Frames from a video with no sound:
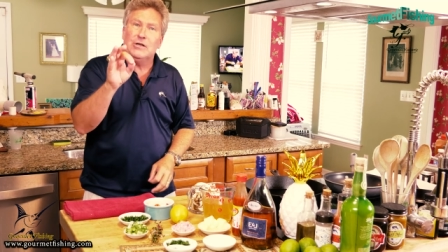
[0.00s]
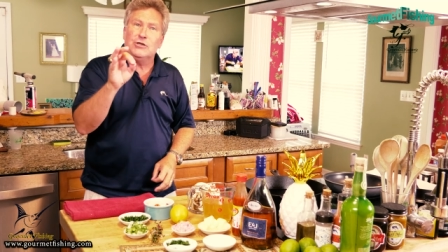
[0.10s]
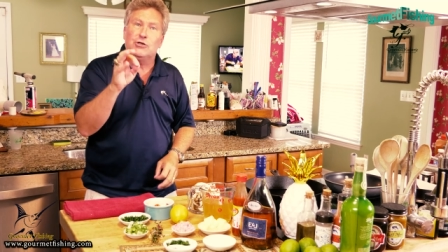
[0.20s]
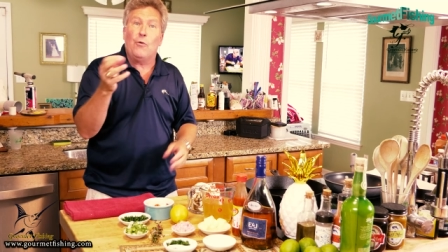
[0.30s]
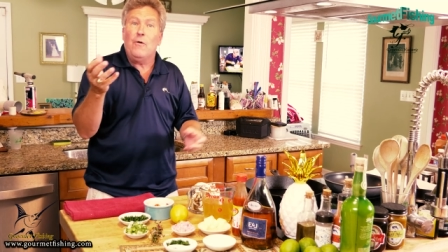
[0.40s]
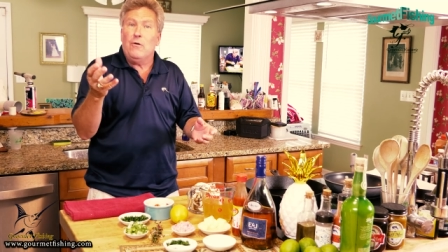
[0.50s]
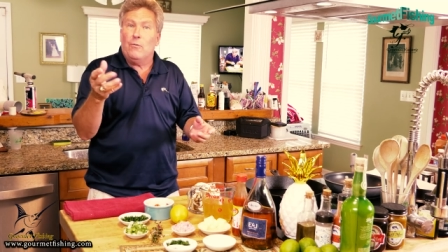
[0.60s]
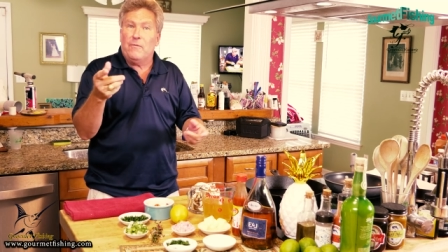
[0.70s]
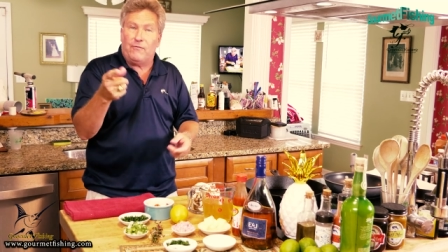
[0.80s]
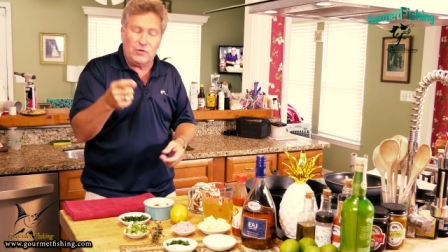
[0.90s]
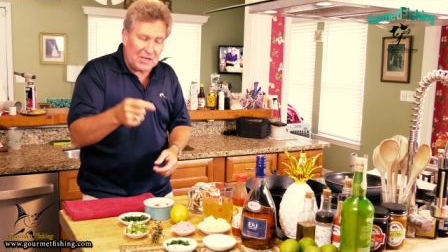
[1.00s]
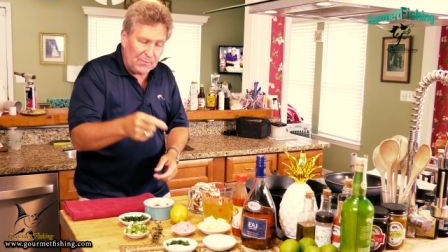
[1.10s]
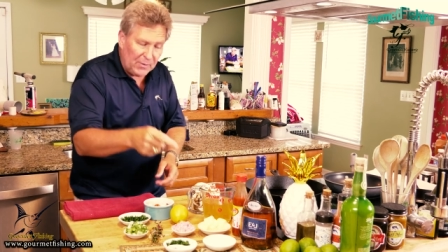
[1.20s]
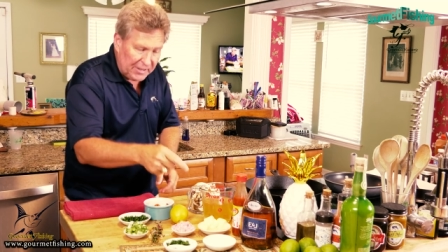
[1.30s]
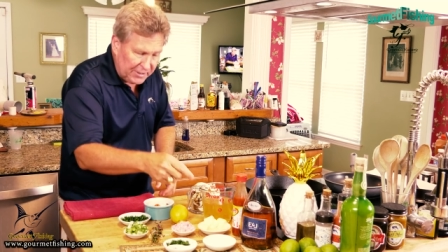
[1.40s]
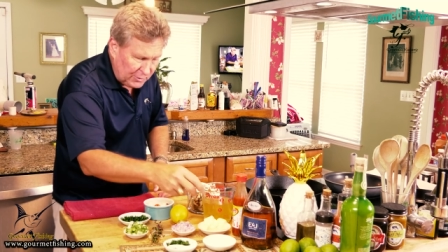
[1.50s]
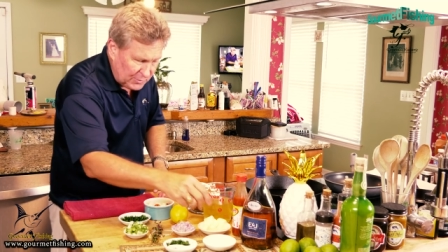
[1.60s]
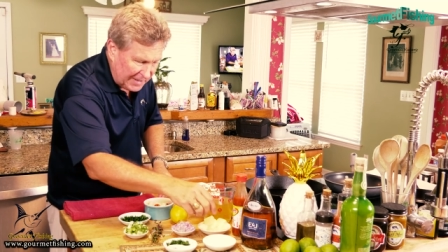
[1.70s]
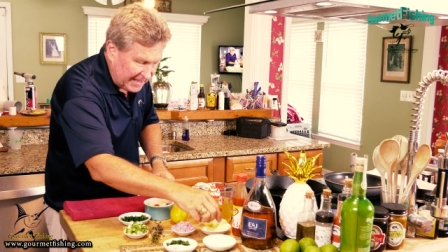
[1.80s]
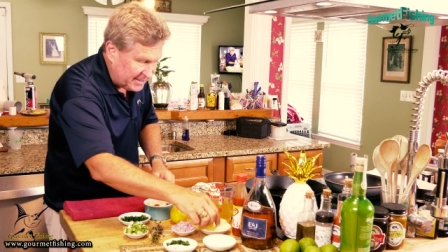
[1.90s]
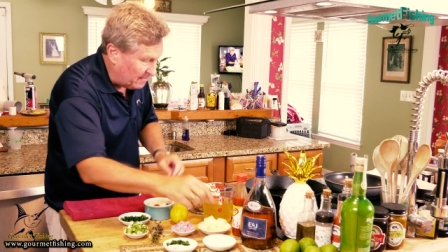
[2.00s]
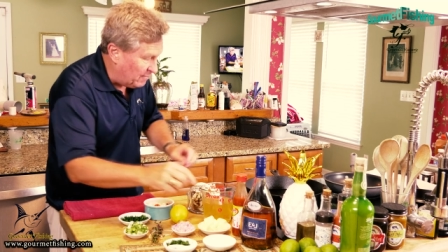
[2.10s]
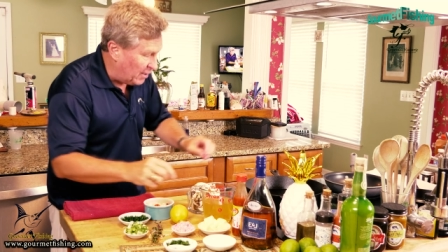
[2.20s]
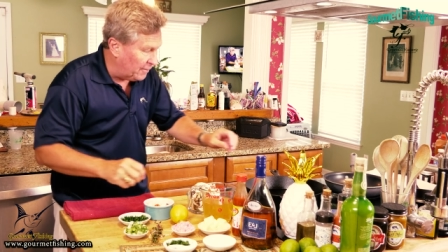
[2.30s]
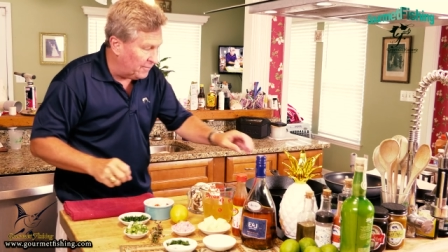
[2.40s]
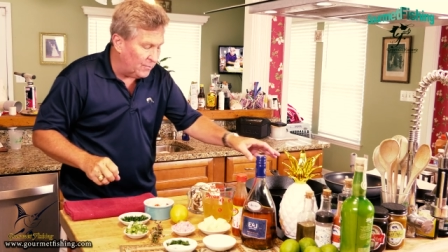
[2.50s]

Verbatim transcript: So first thing we're going to do is we're going to take some butter.